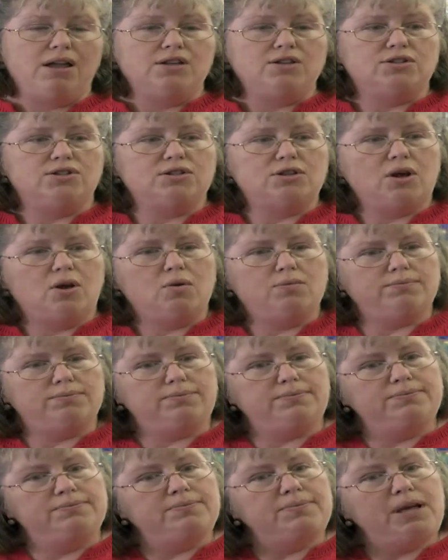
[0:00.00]
So
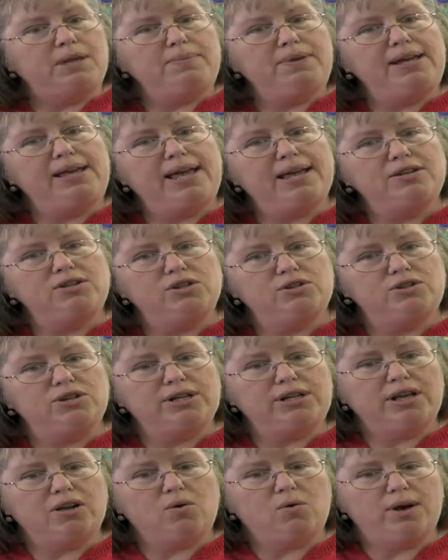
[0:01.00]
I began to
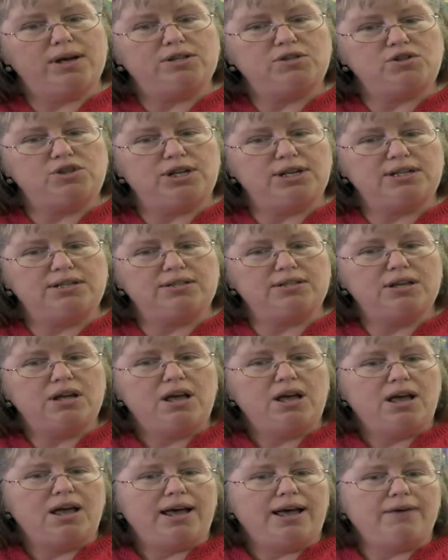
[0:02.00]
look at questions
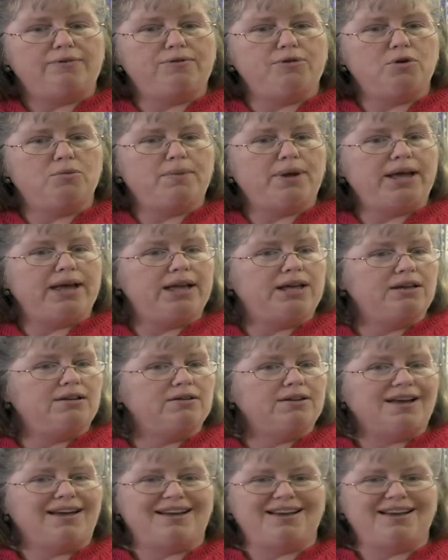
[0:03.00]
for my